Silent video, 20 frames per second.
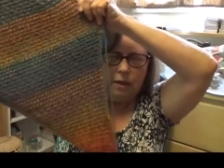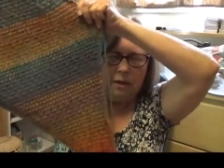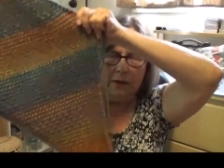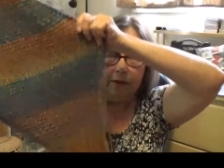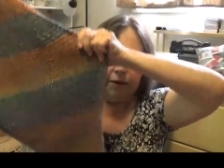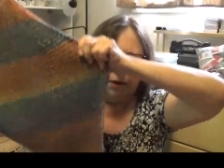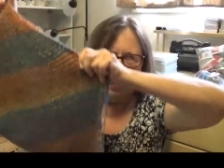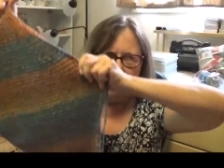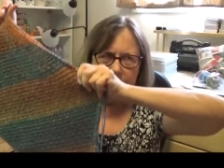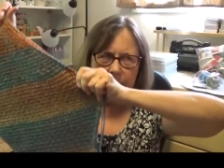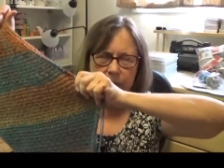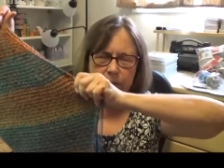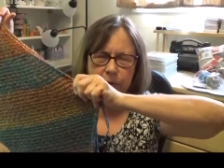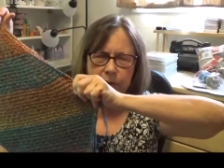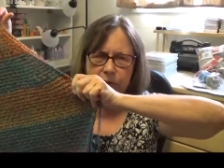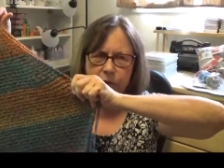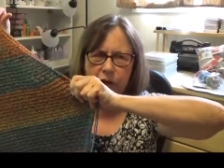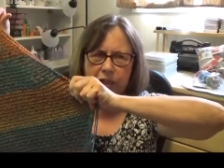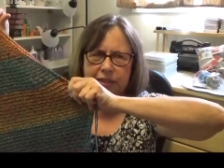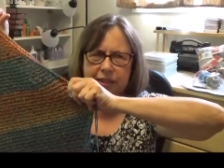well
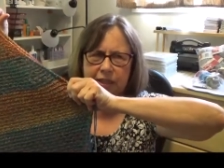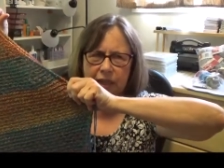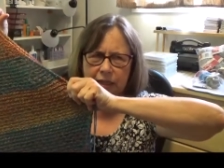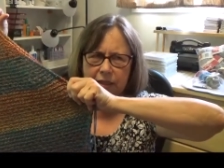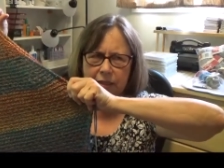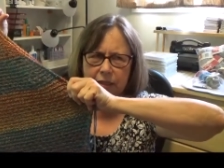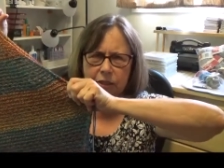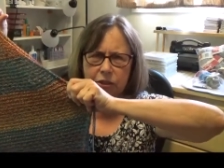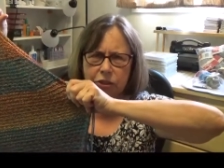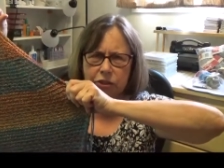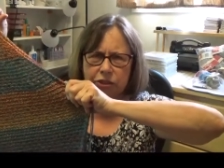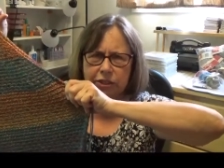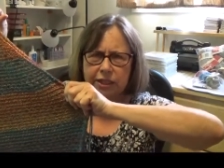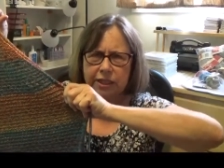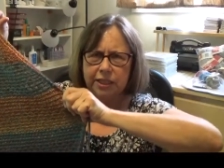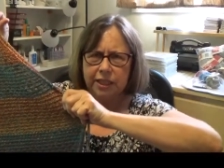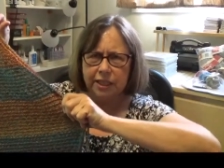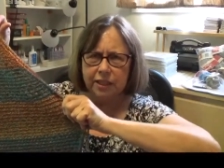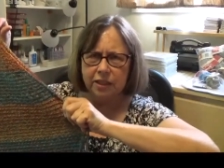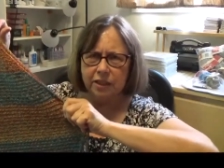before I started to learn to
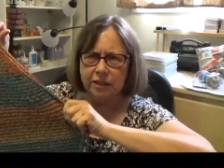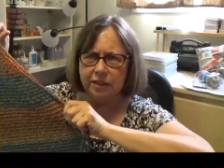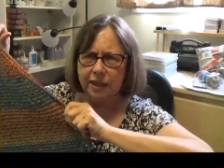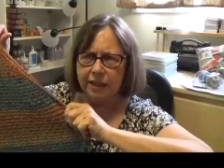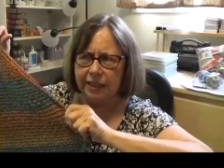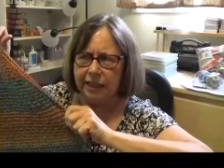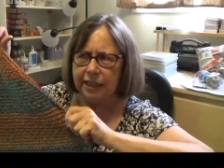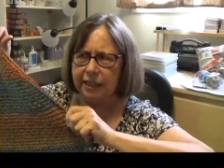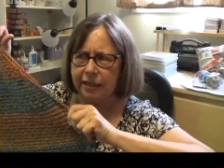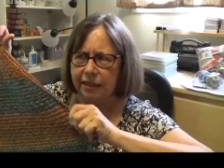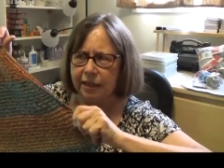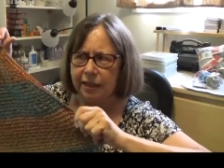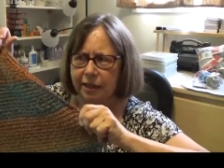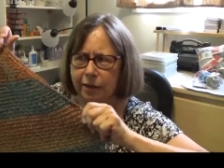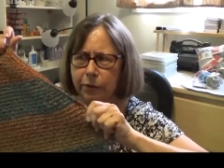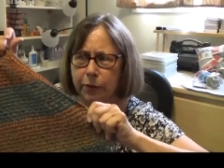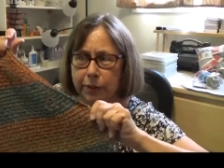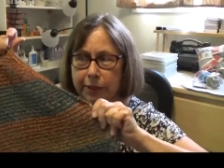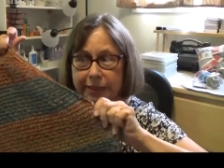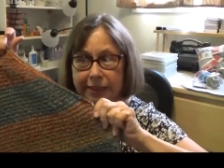knit because I can't say I
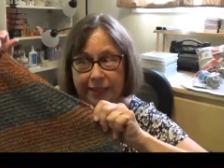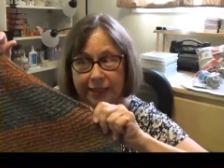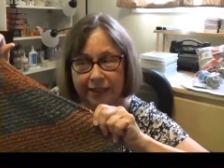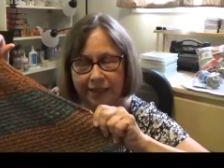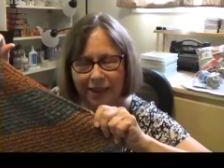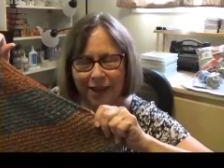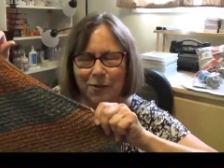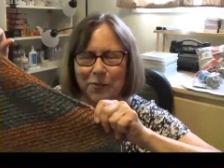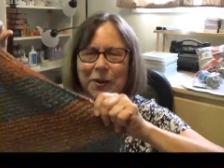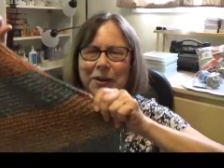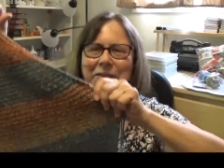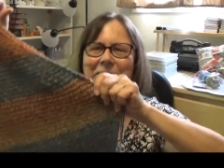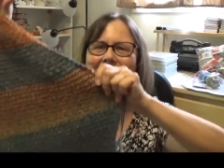really knit that well